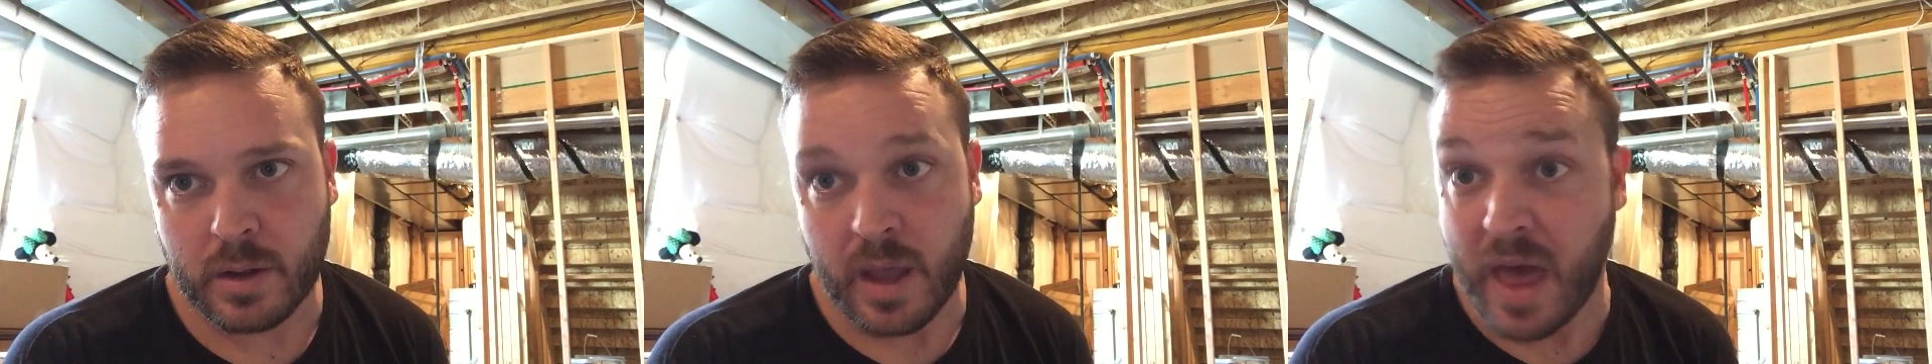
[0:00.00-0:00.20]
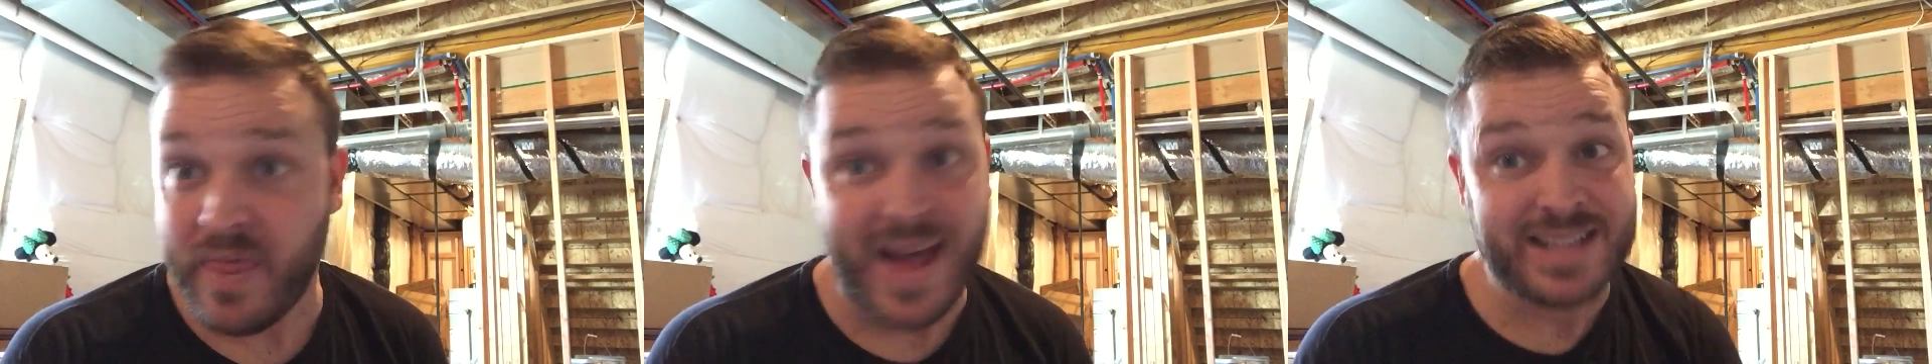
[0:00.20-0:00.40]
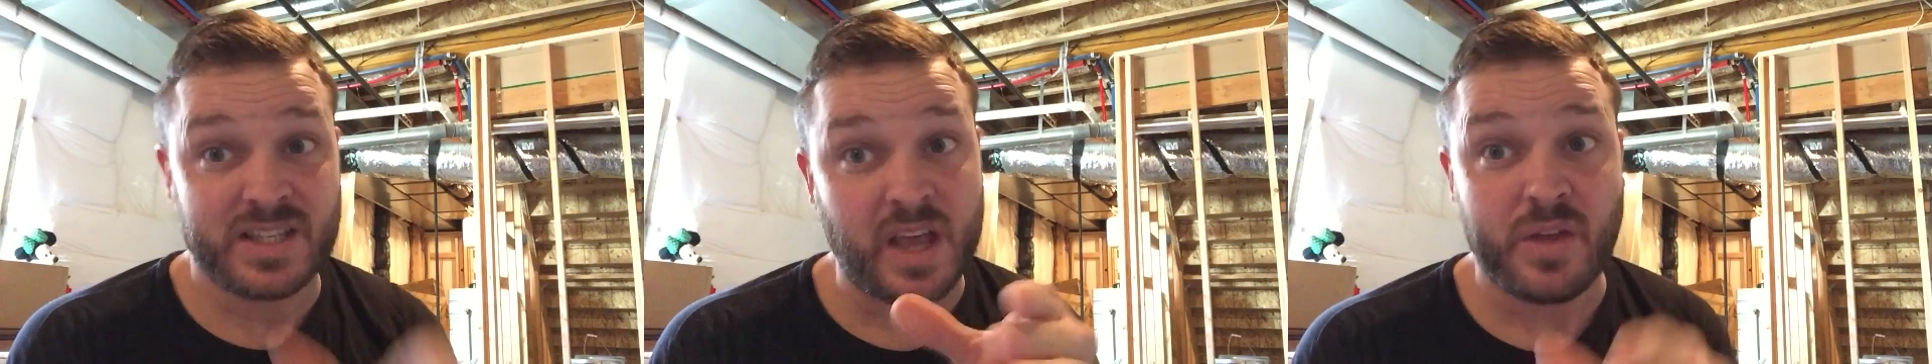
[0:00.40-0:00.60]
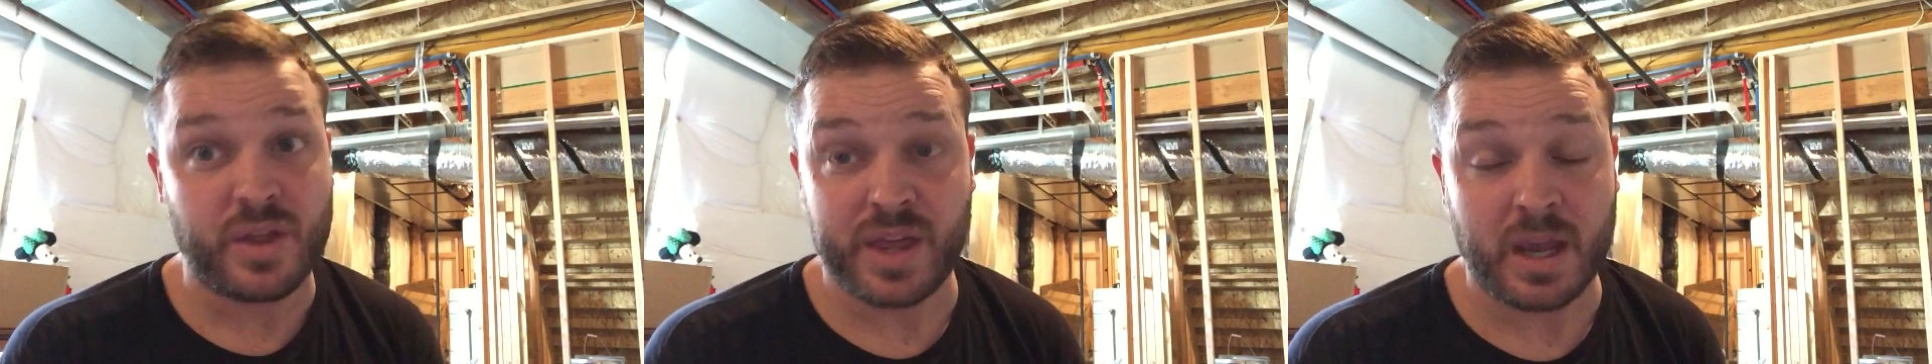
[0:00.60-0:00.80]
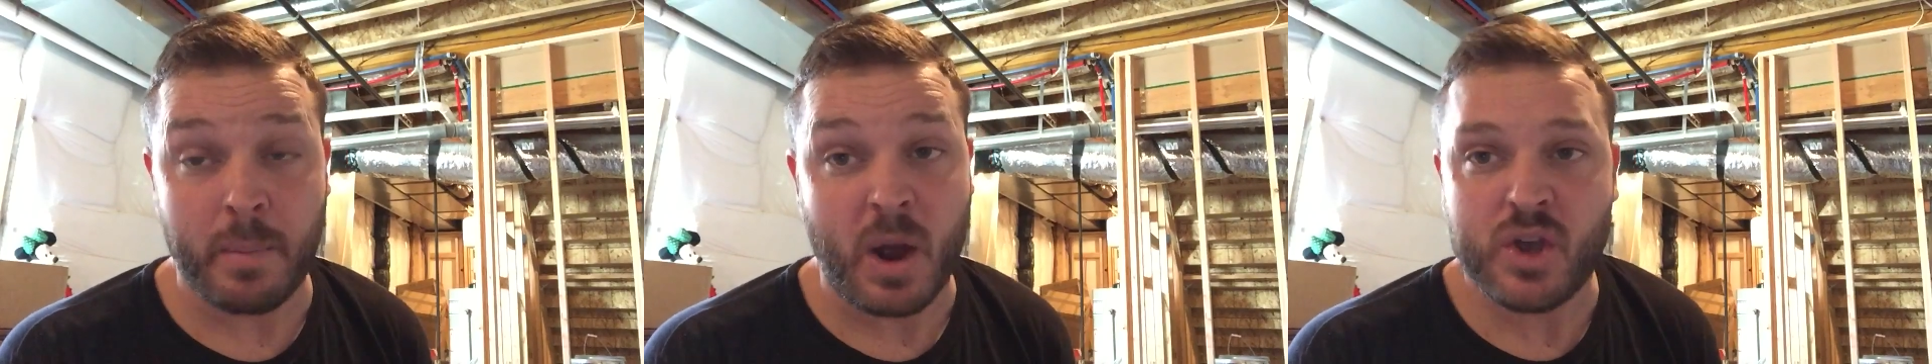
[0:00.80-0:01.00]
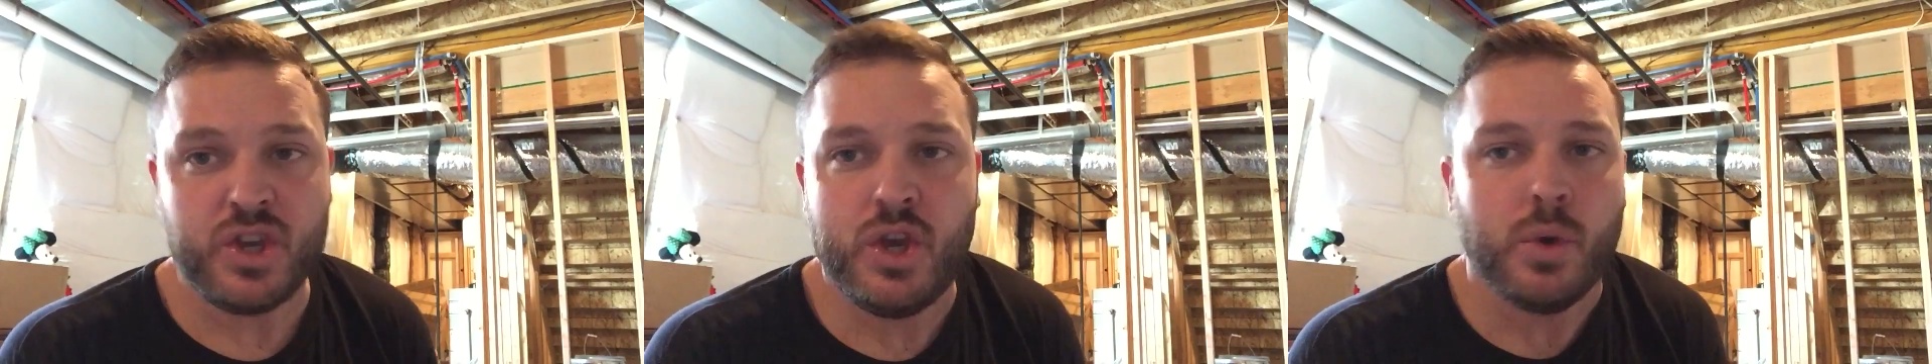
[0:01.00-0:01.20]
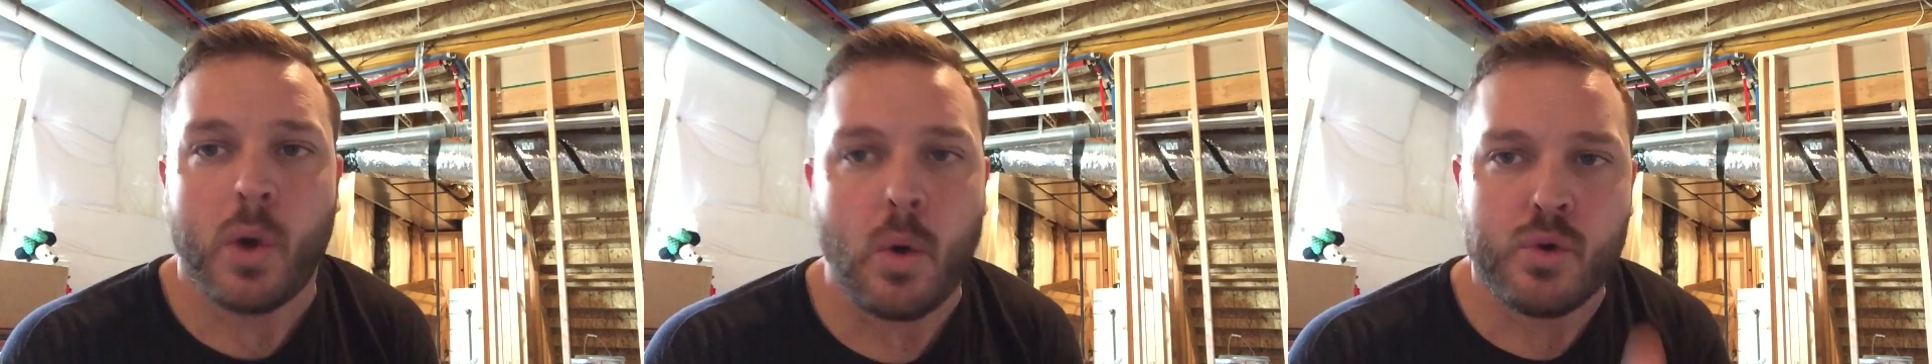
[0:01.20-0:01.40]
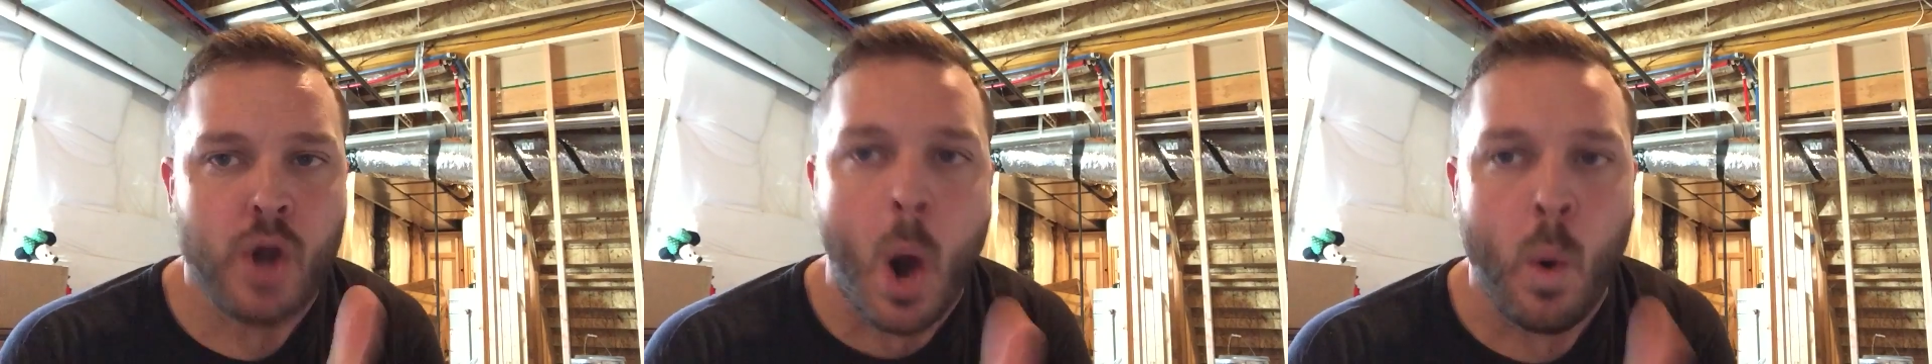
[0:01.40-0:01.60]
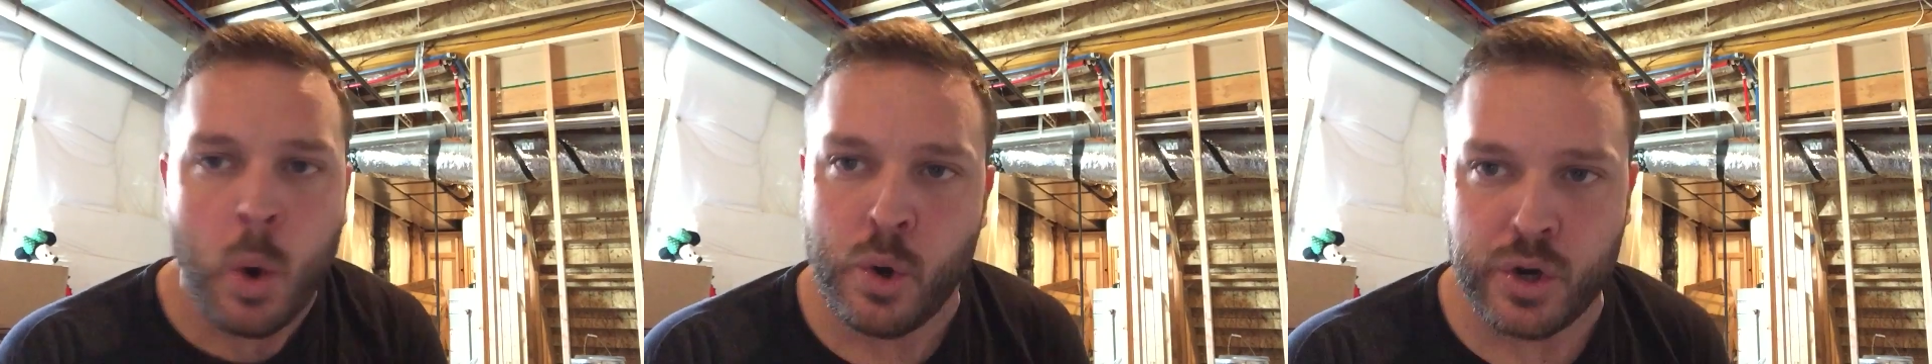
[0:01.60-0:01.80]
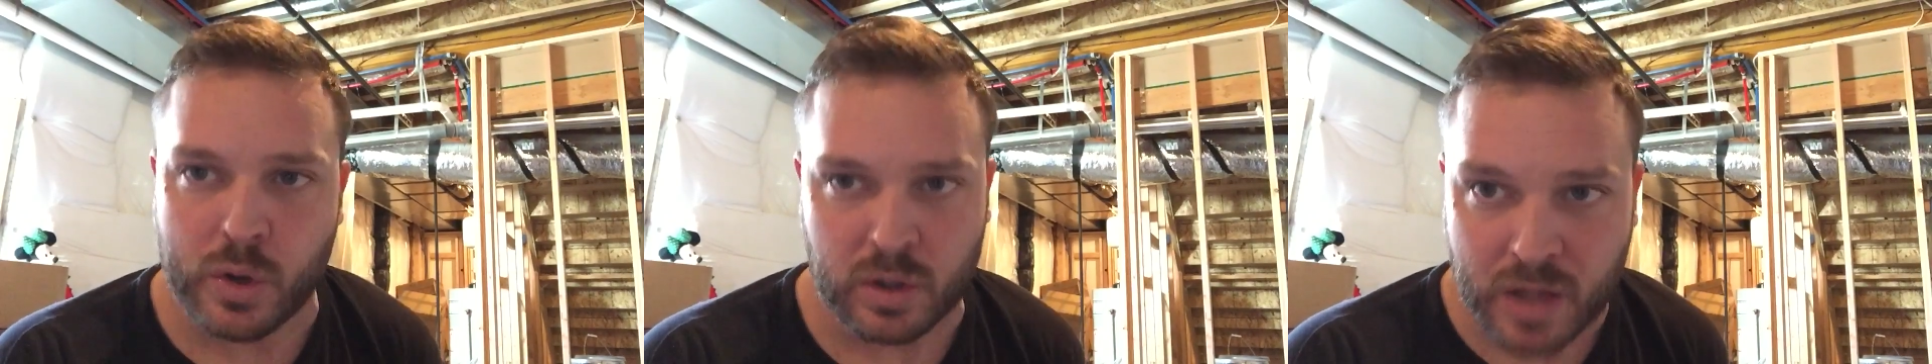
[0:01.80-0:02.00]
And that's the other thing about, you don't know
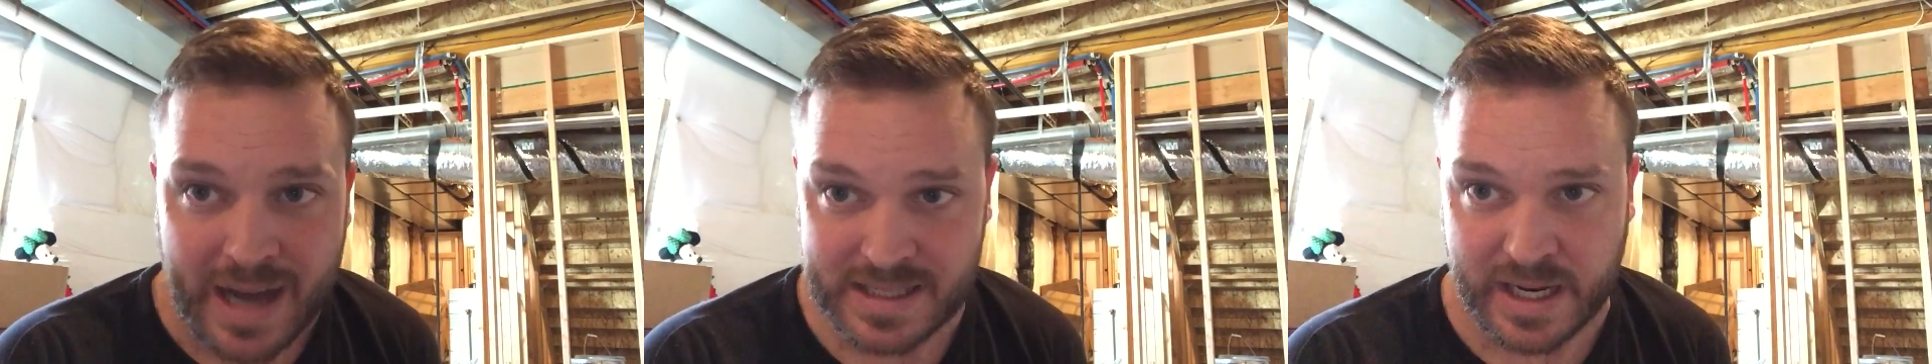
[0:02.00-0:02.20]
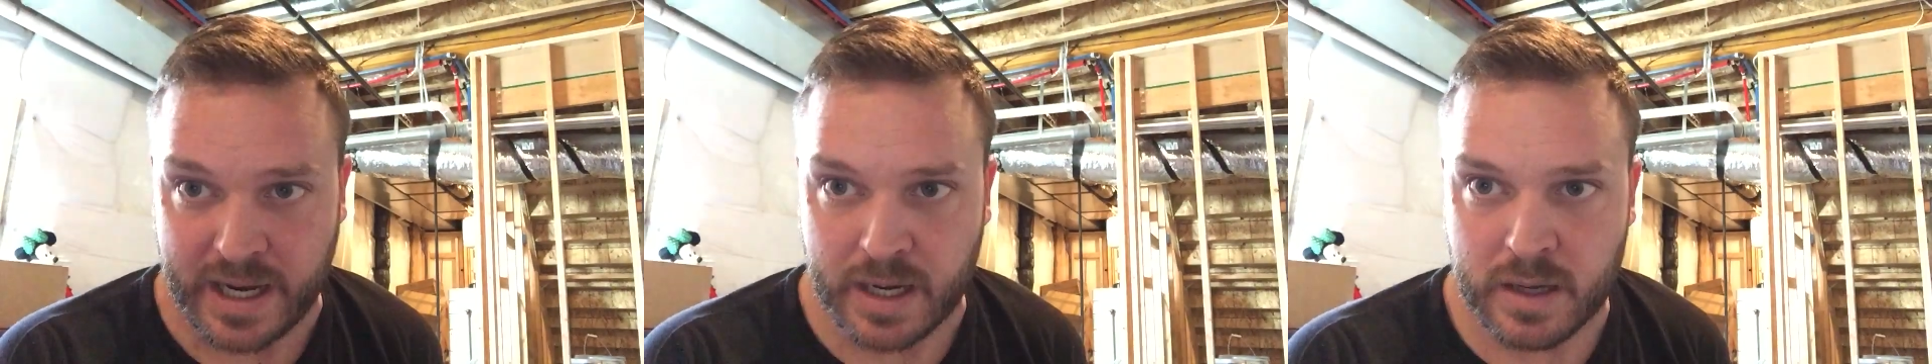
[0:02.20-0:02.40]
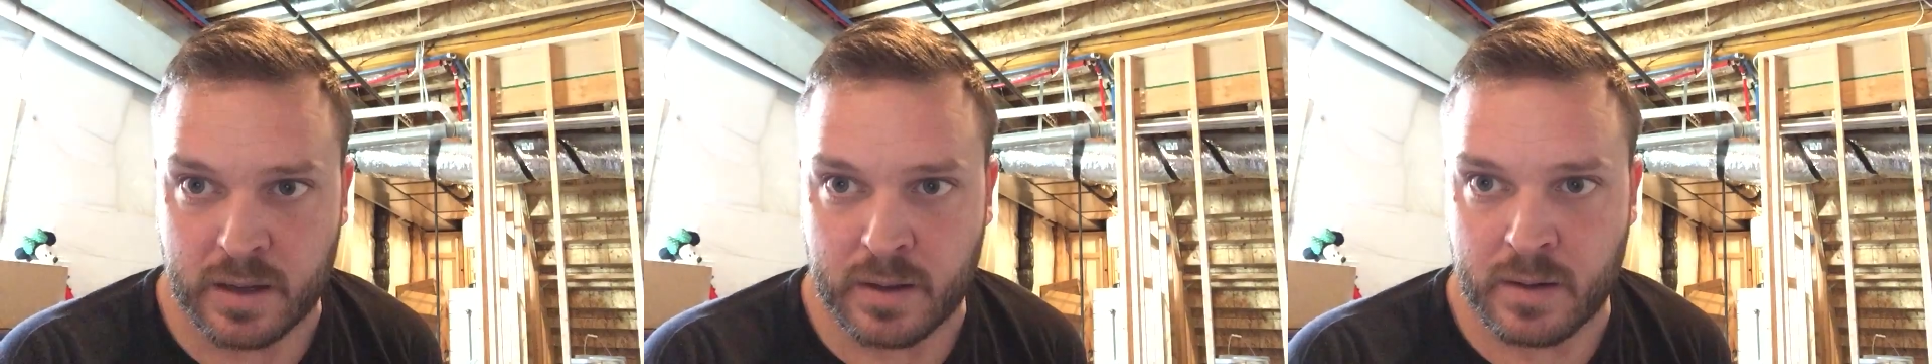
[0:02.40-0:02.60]
who you're electing